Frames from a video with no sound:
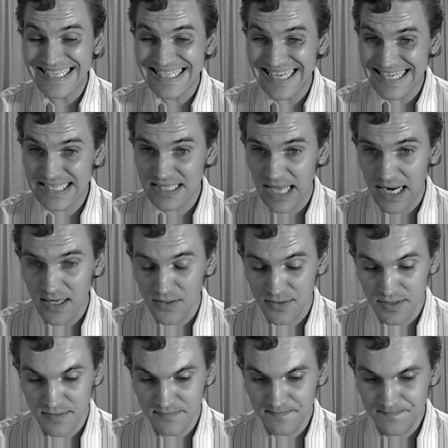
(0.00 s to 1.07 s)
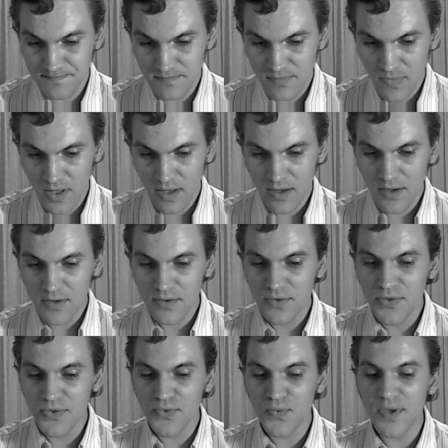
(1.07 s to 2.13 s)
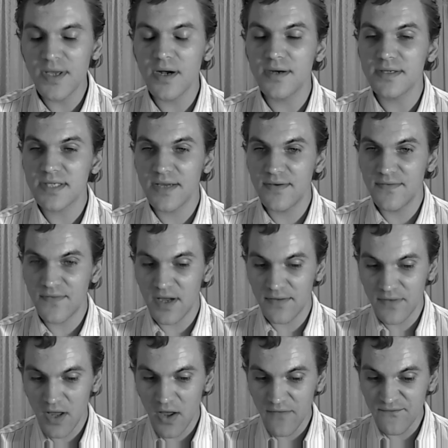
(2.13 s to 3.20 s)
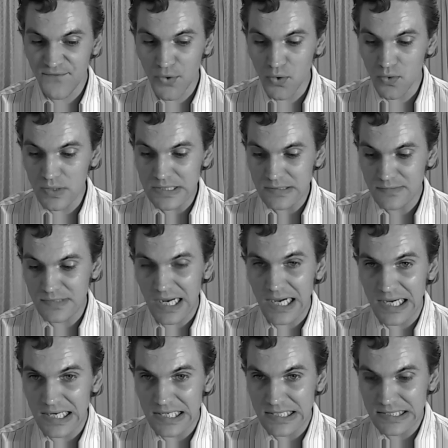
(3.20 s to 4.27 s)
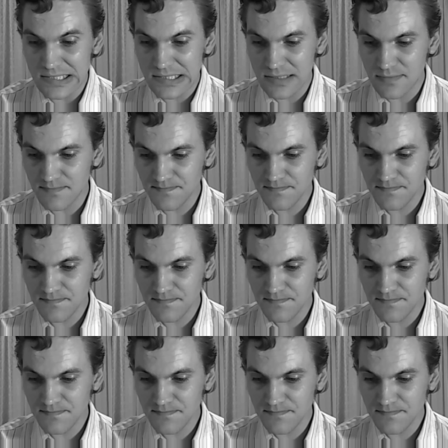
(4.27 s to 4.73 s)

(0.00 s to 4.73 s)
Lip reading: 6,375 fuel rods."